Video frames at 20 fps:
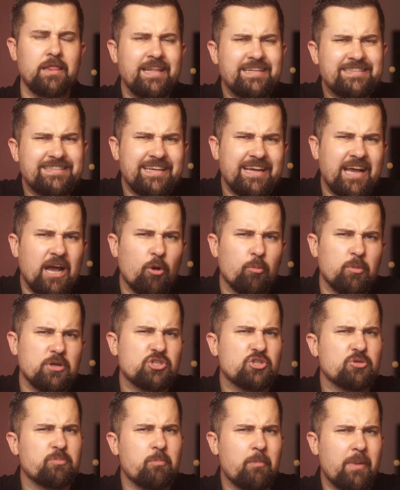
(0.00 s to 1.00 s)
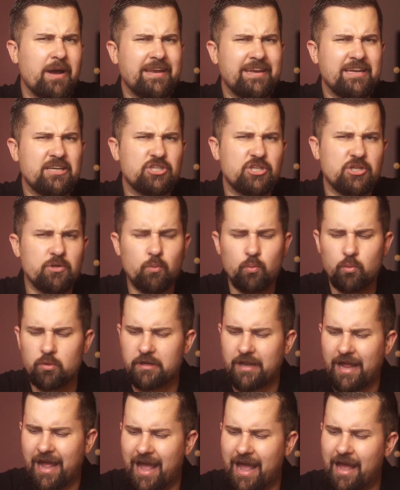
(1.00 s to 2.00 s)
Let's see how much money she
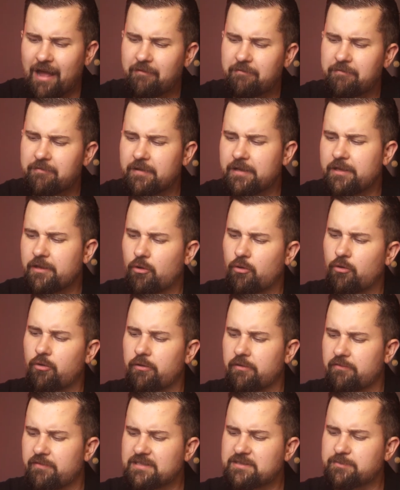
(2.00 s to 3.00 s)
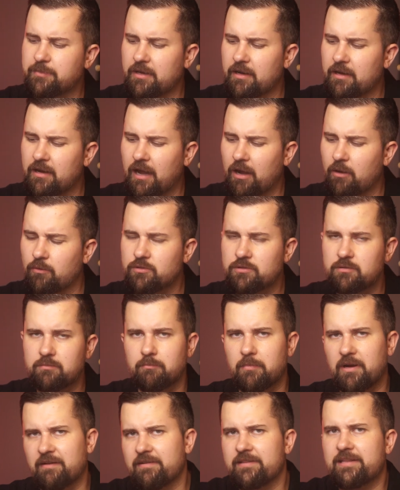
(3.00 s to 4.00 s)
would have in her investment accounts
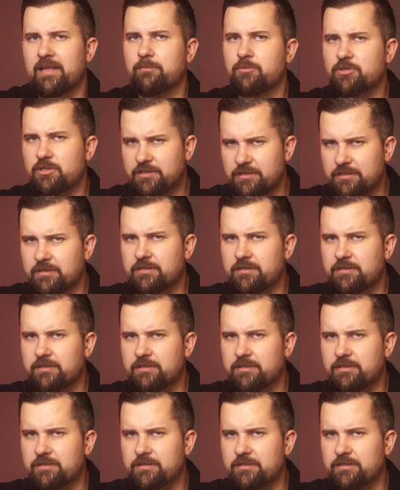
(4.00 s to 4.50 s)
by the time she's